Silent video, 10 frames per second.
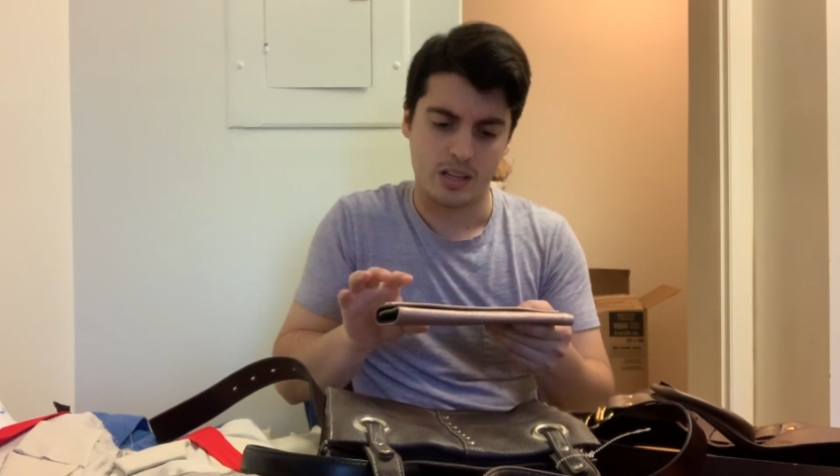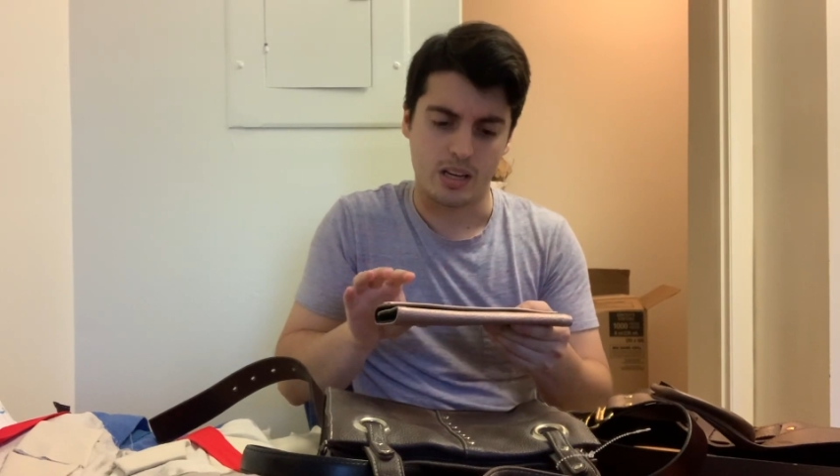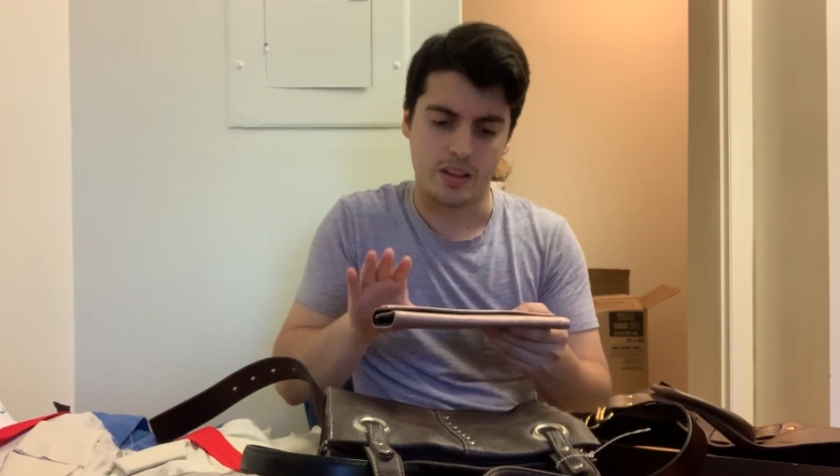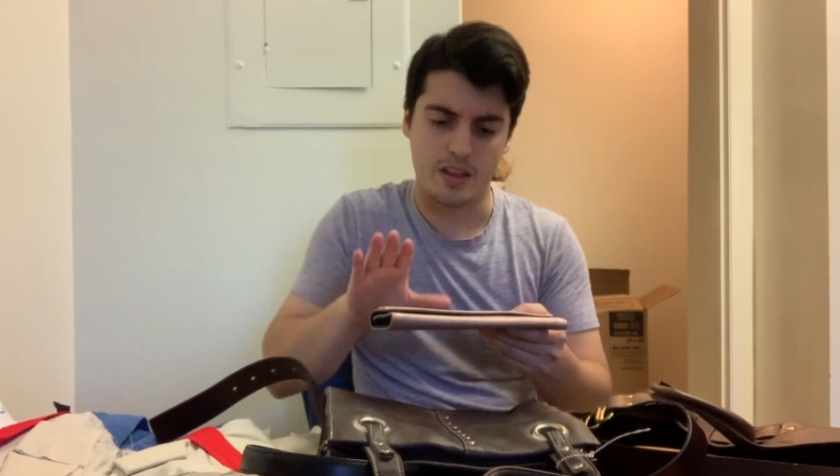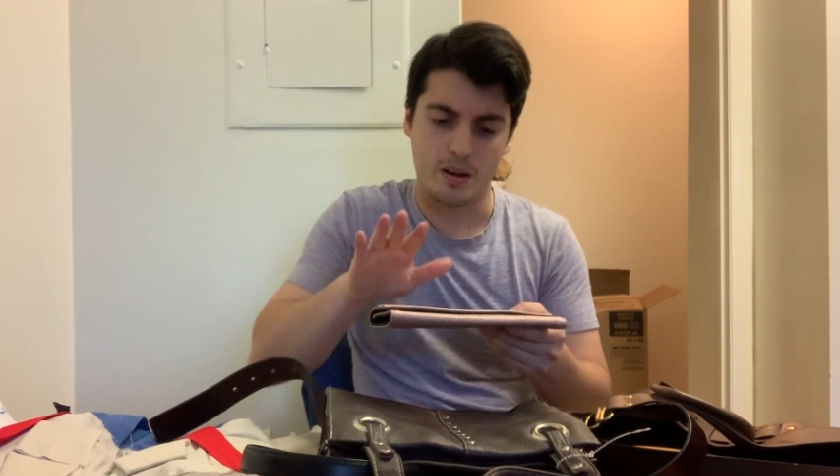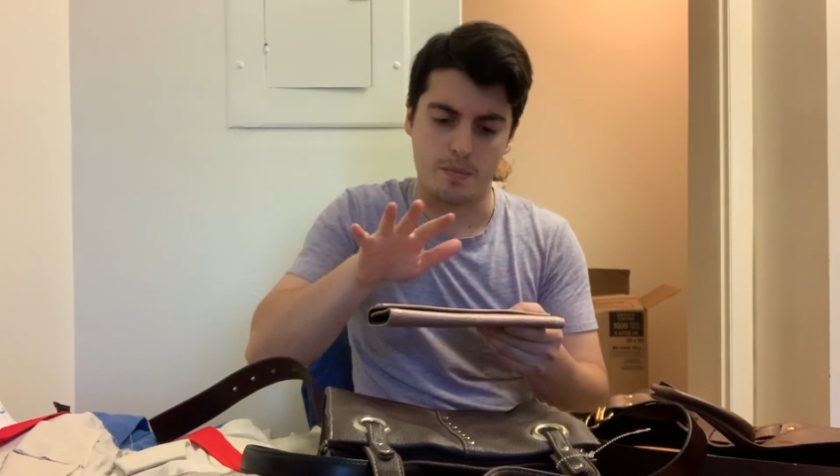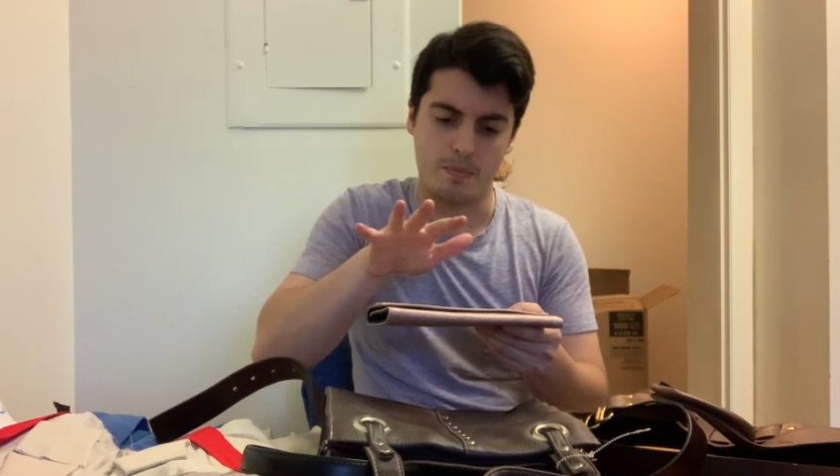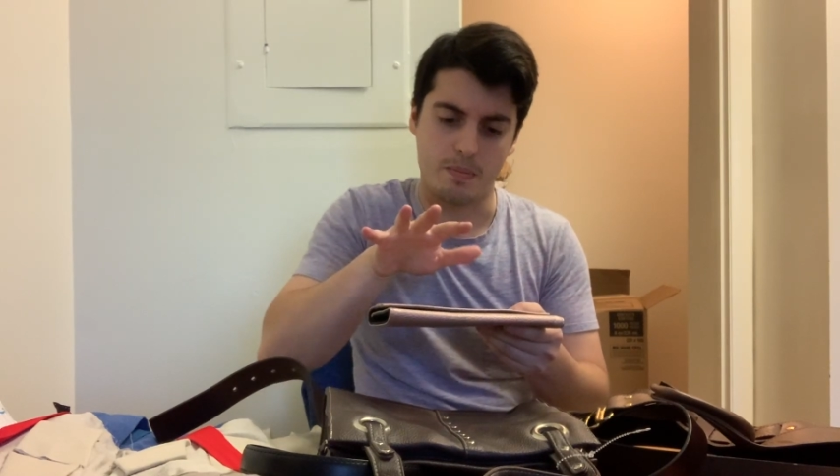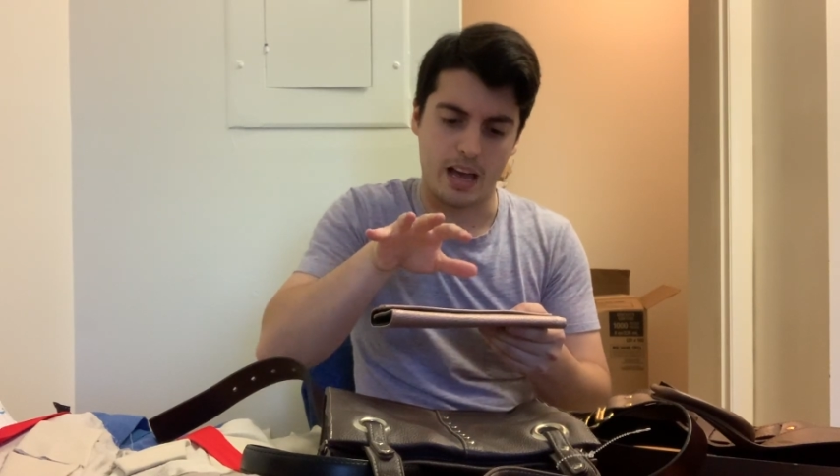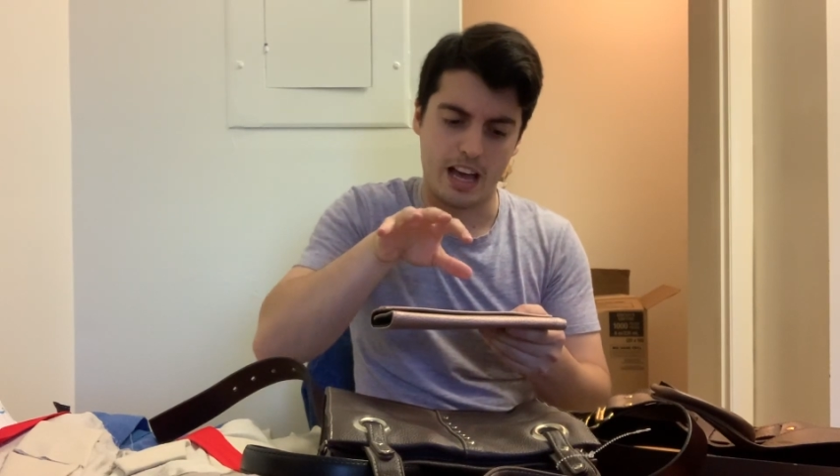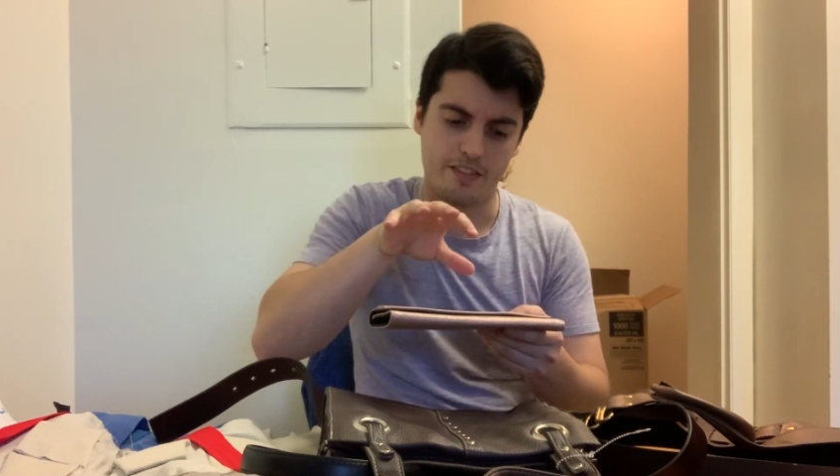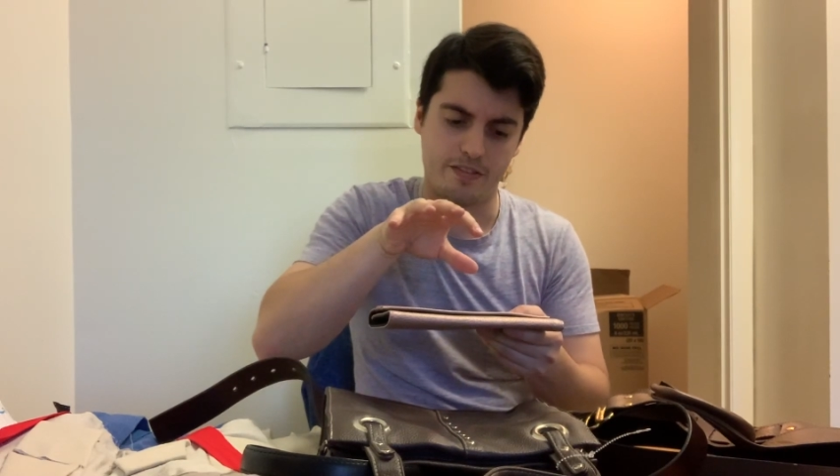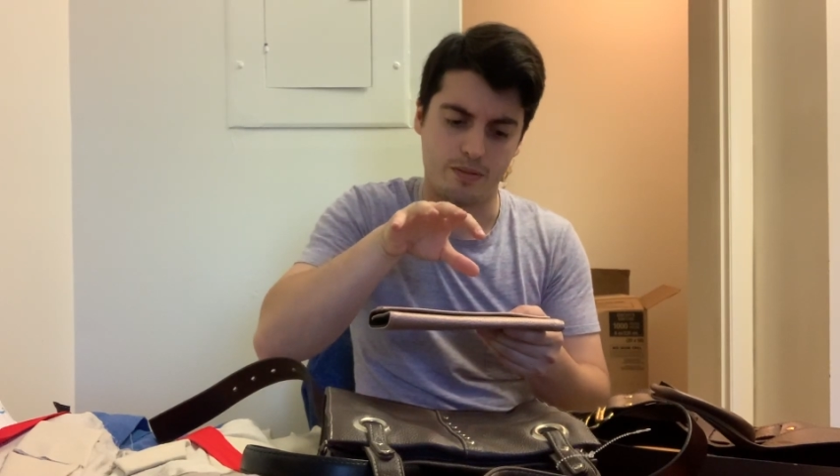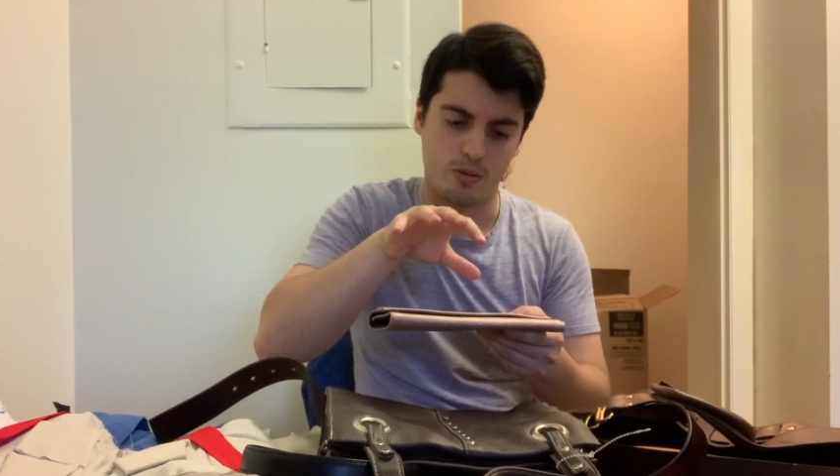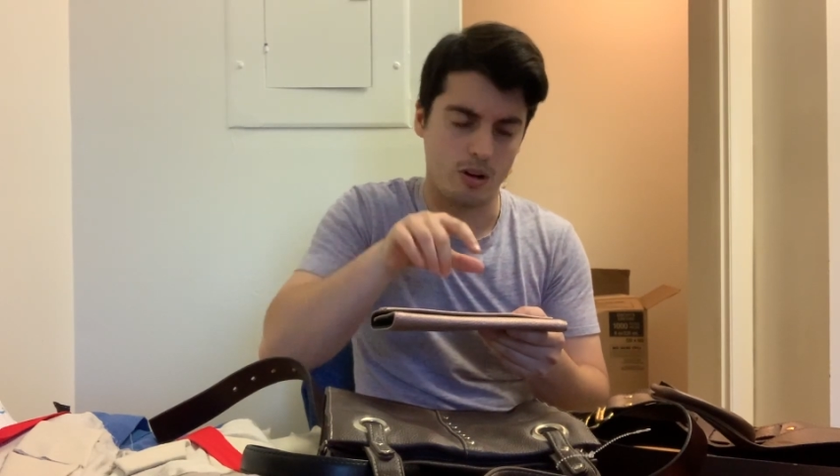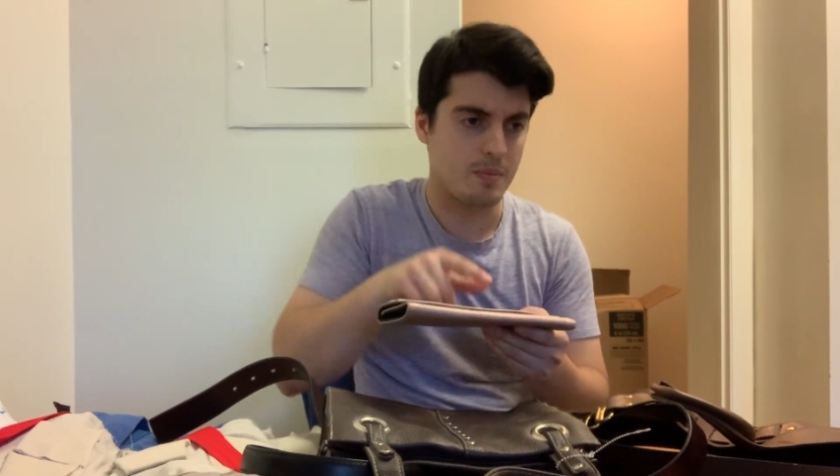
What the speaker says: and then or